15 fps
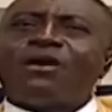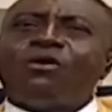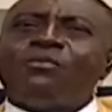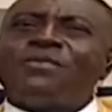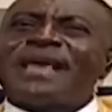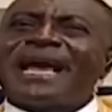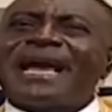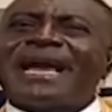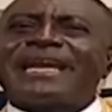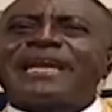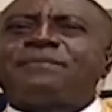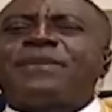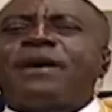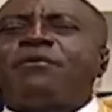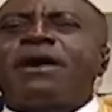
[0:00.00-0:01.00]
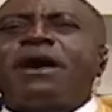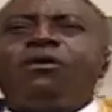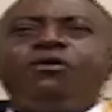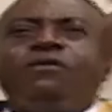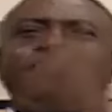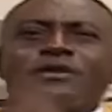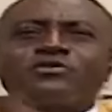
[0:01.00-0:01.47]
obi ahane power
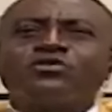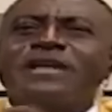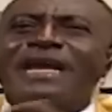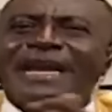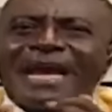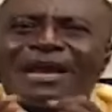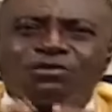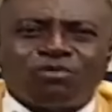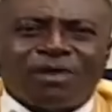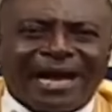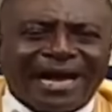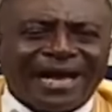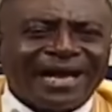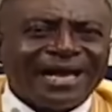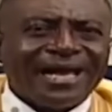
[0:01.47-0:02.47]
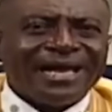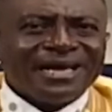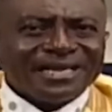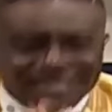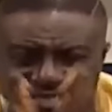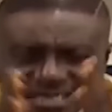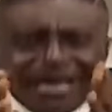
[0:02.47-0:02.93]
over to the Nadoa.
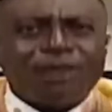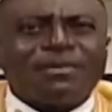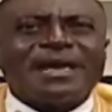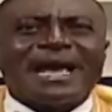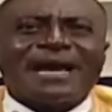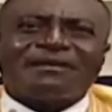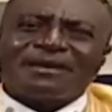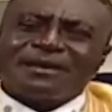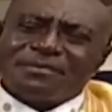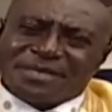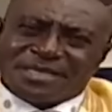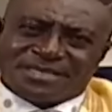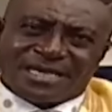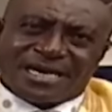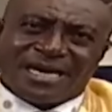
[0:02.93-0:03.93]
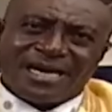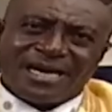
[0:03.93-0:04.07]
Think about ya Agrek minister.